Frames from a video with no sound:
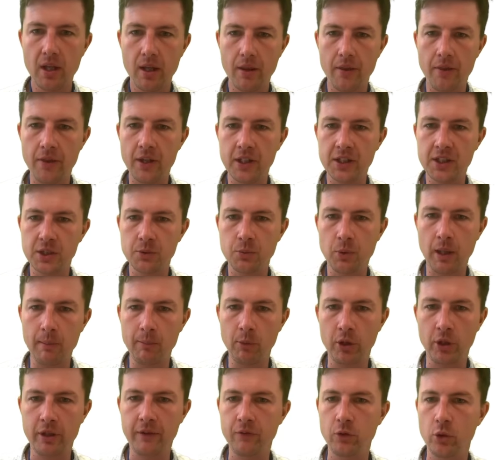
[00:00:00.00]
This is what I'm
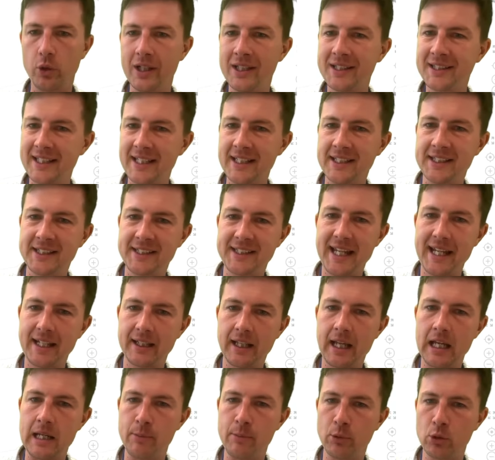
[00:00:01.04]
looking for. It says set
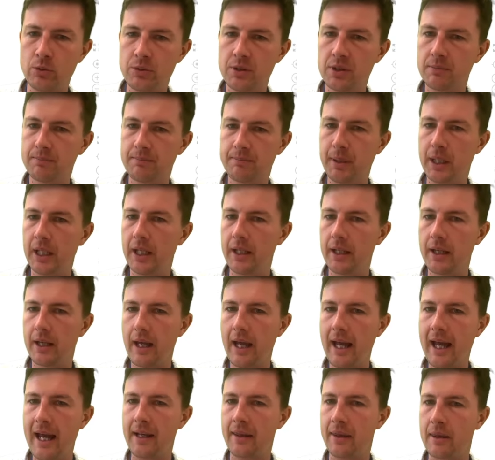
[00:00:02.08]
labels, but
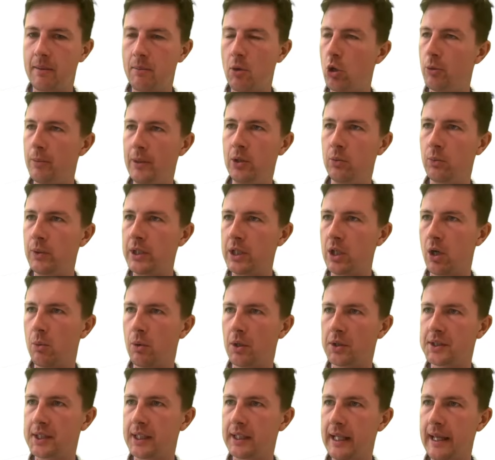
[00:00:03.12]
at the moment we don't
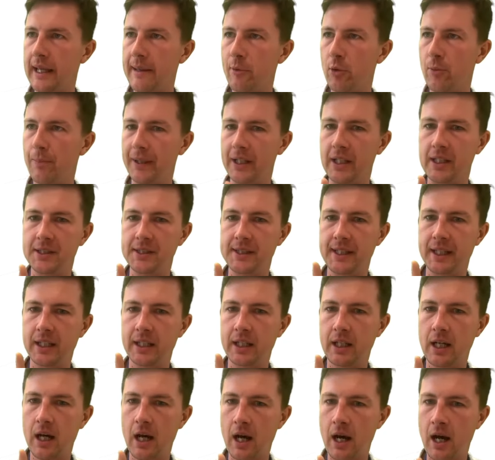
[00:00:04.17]
want set label because the
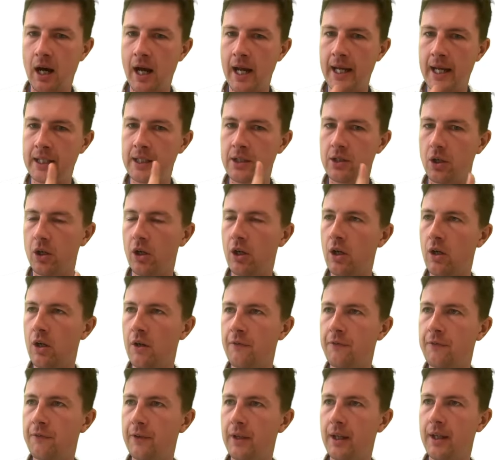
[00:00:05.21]
kind
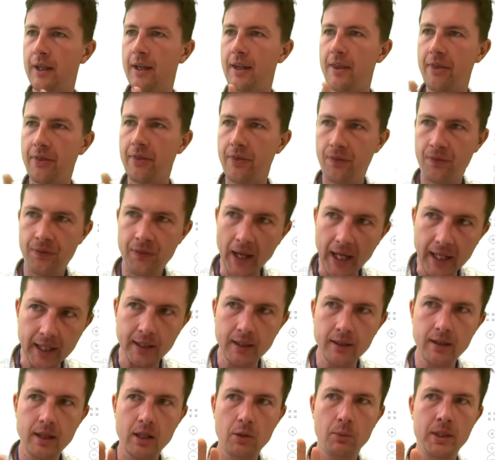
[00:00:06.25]
of
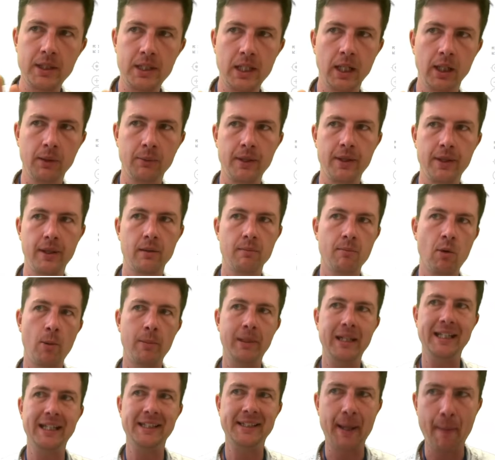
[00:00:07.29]
thing that we're dealing with at the
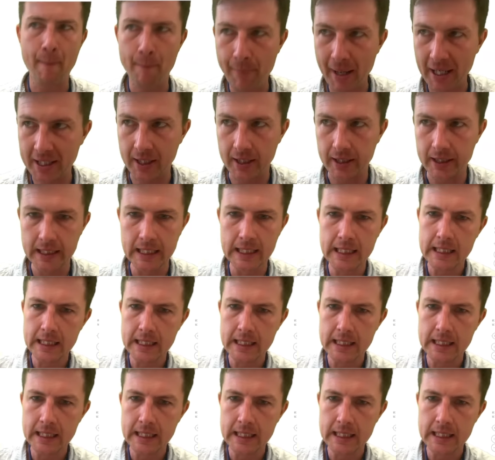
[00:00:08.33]
moment is a button.